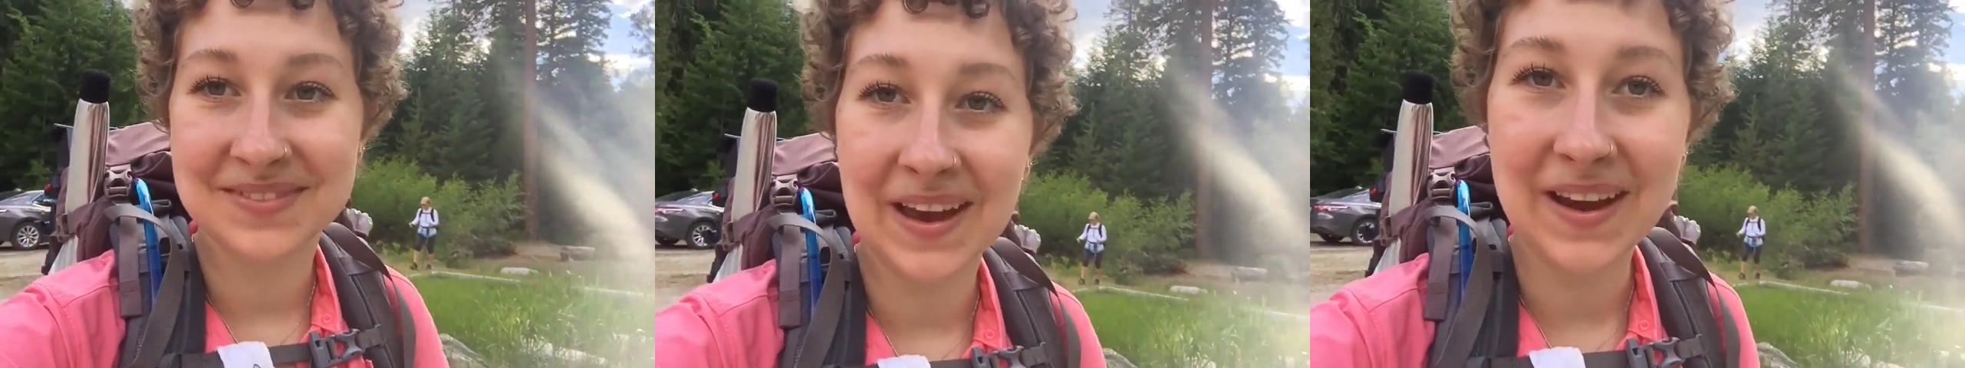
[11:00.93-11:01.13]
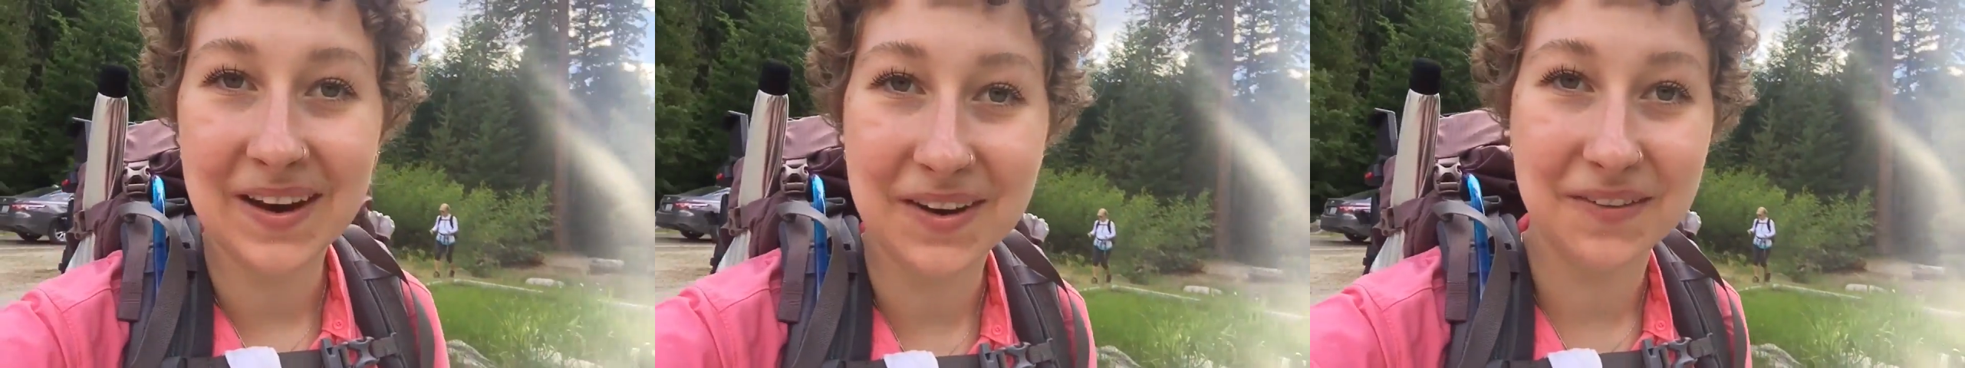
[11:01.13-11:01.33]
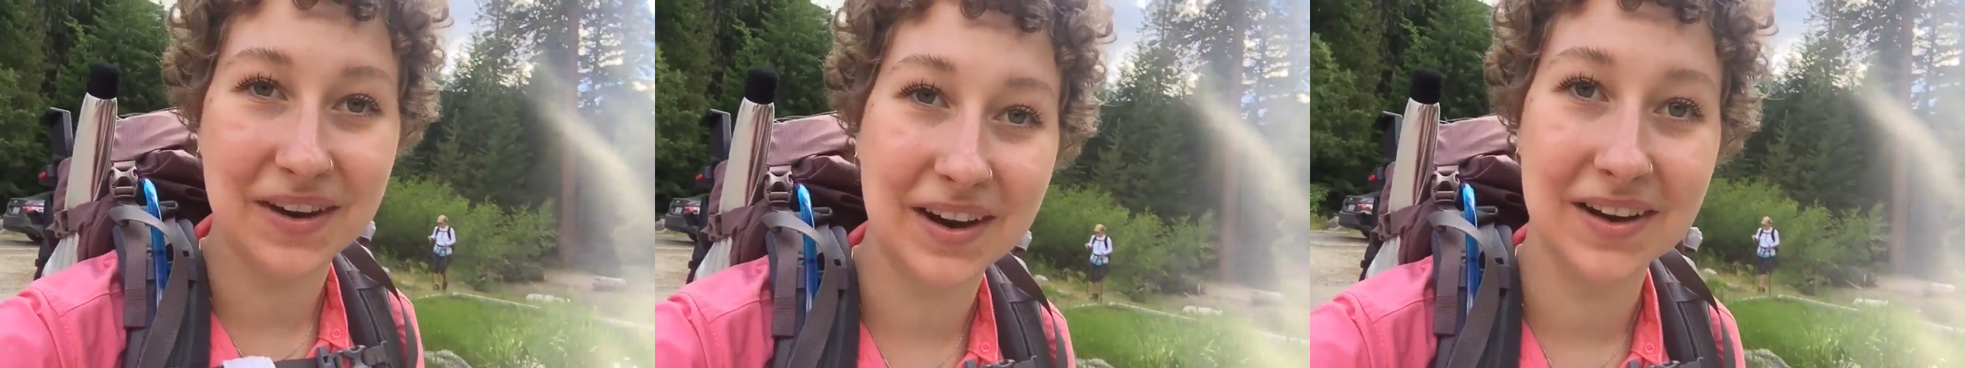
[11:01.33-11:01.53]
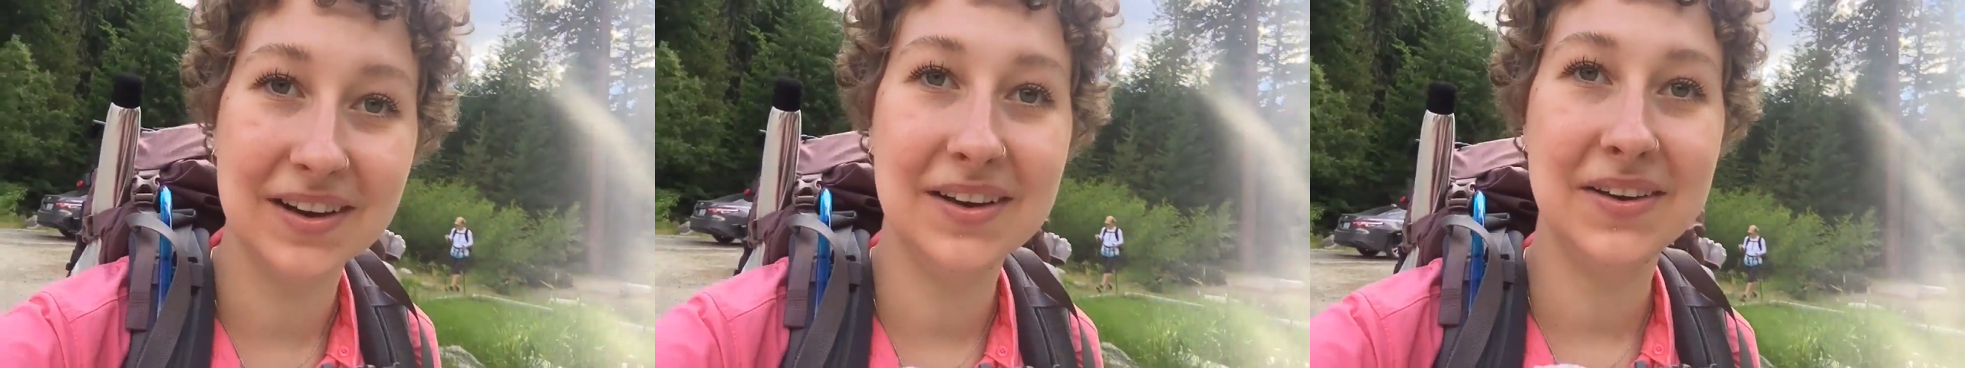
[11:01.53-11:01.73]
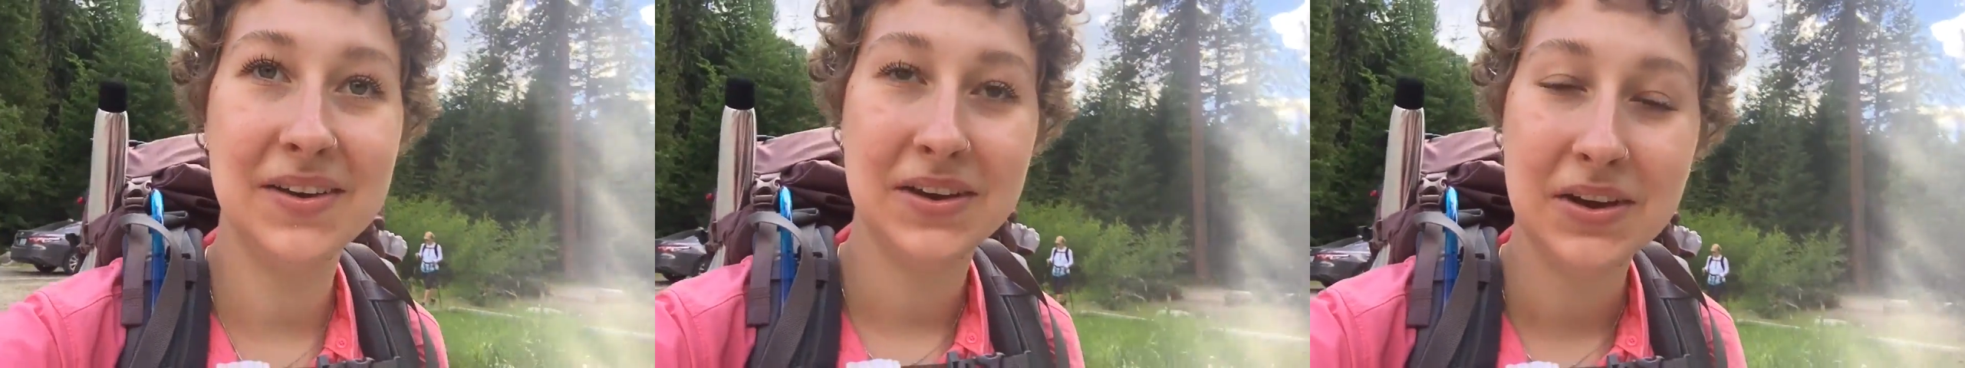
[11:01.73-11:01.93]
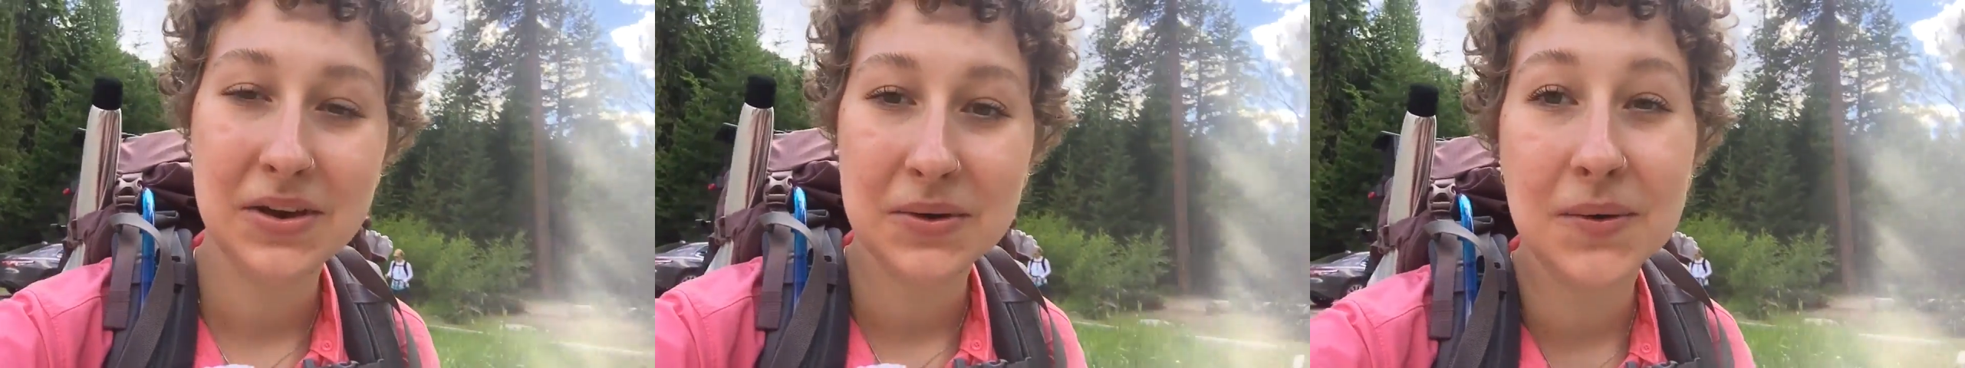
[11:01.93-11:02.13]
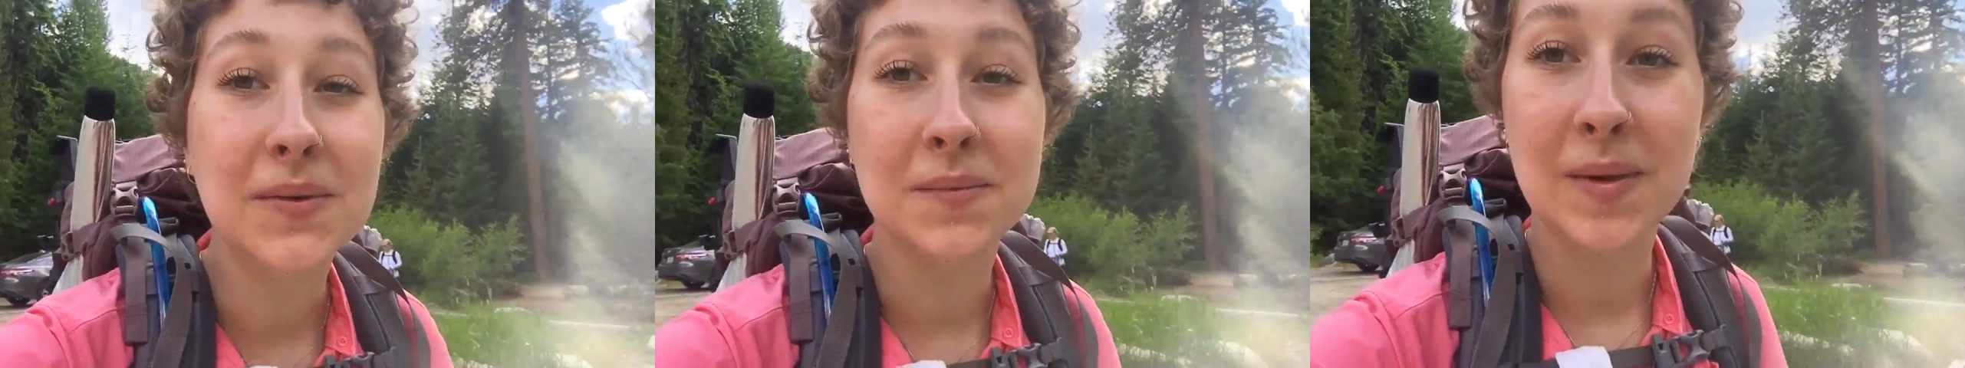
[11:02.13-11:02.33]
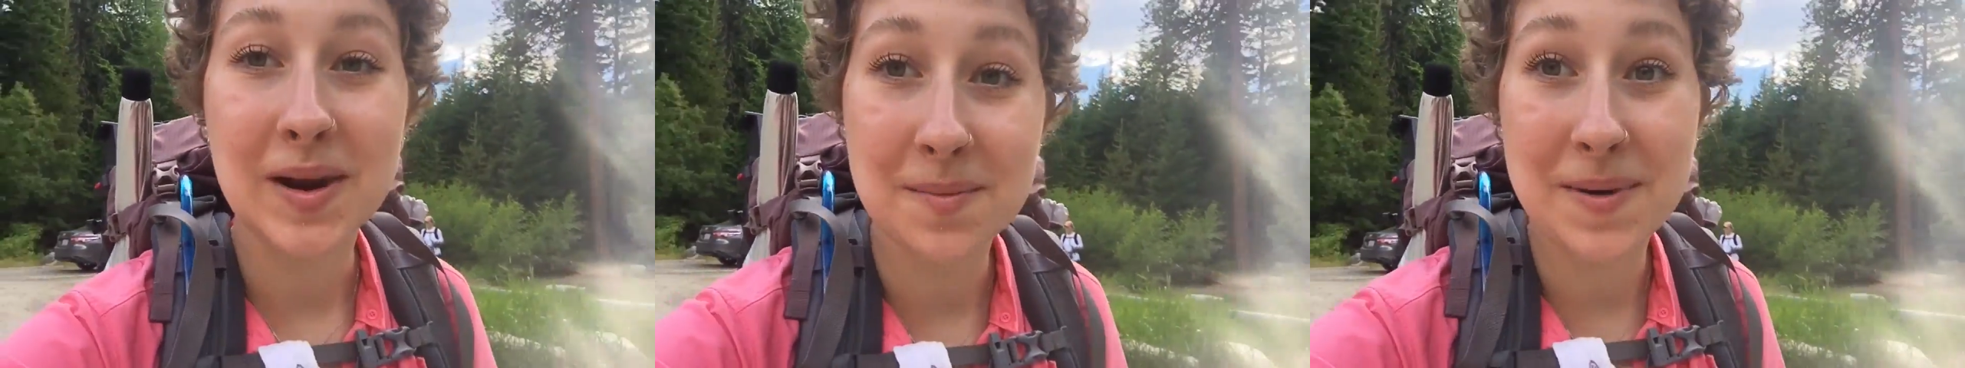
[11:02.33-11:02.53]
Oh well, we
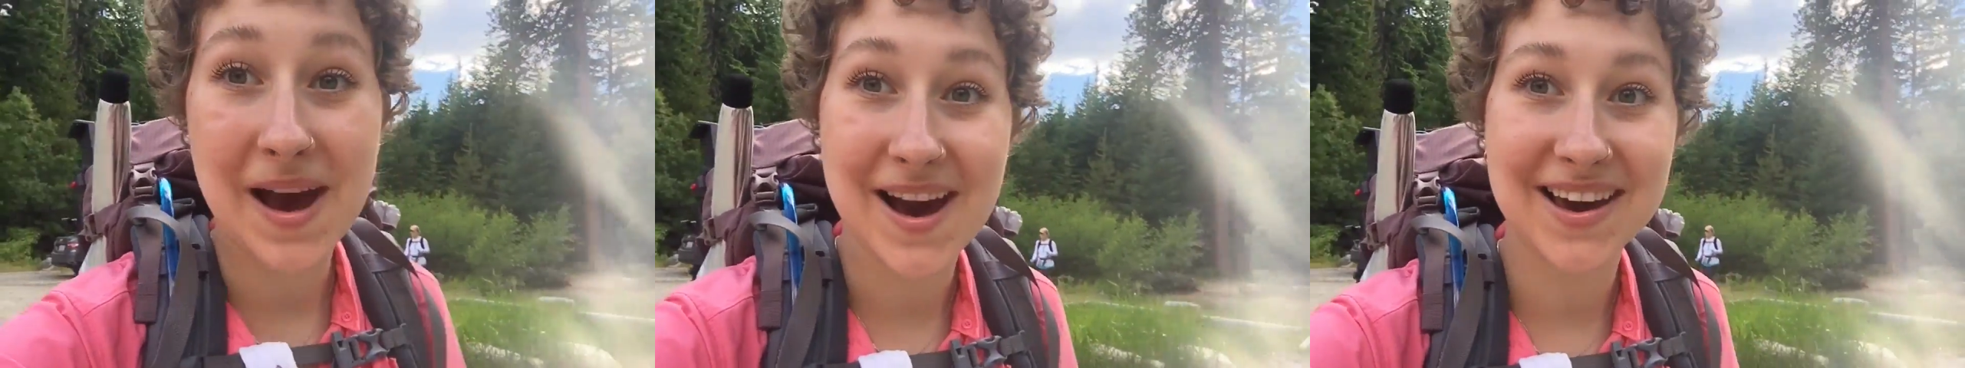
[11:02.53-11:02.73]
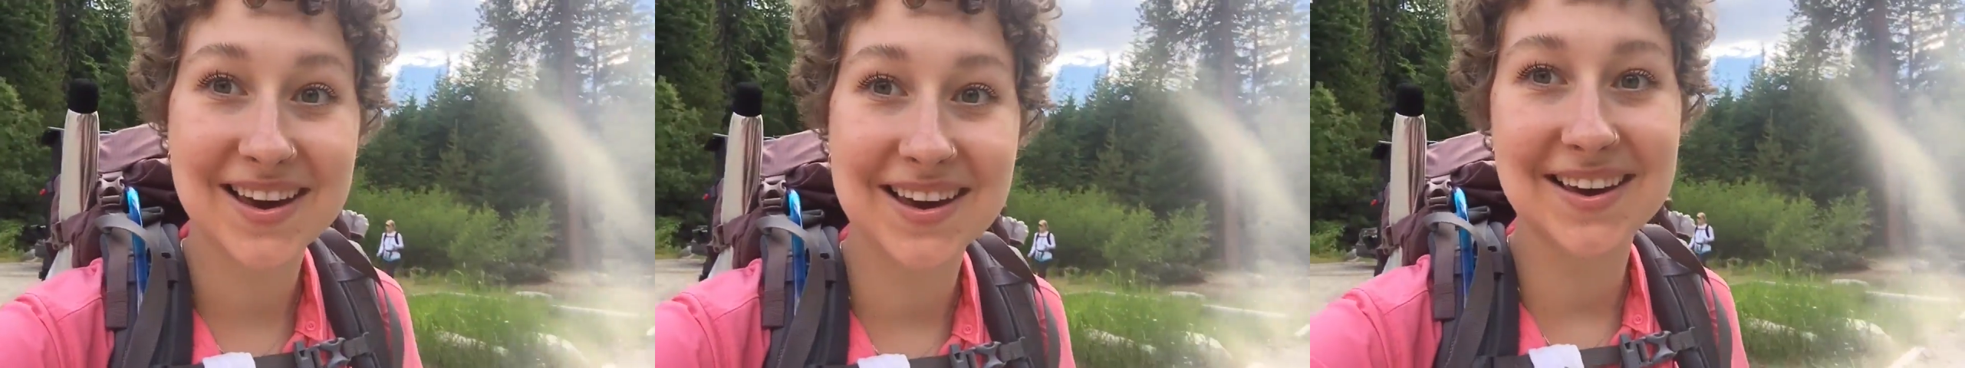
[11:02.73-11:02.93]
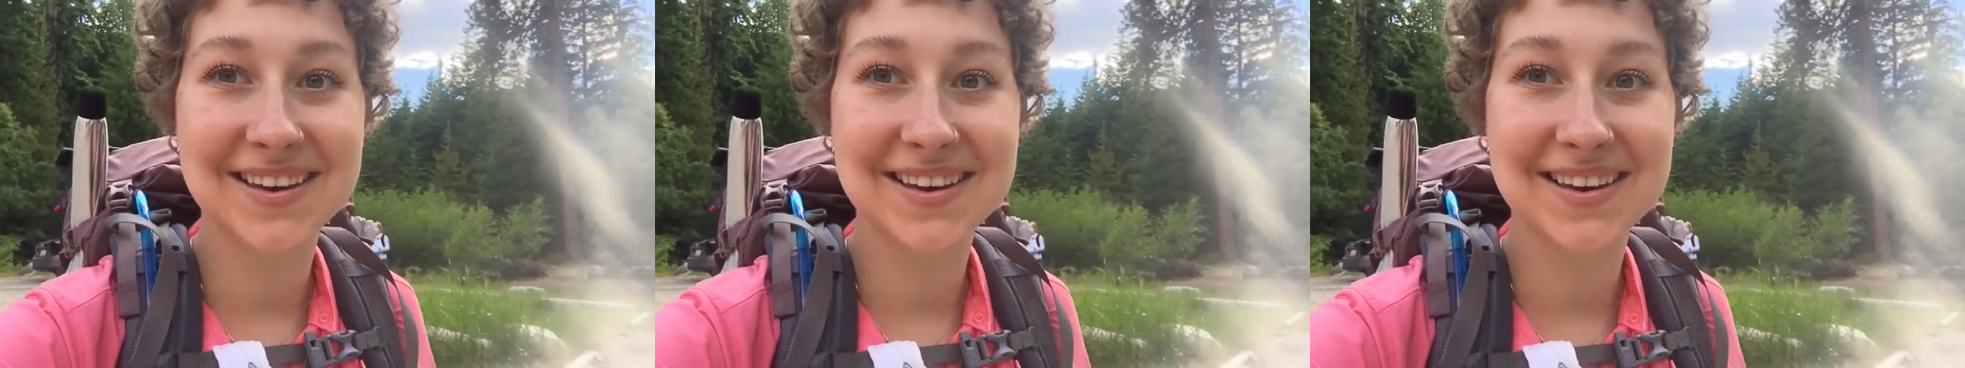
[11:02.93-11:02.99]
made it back.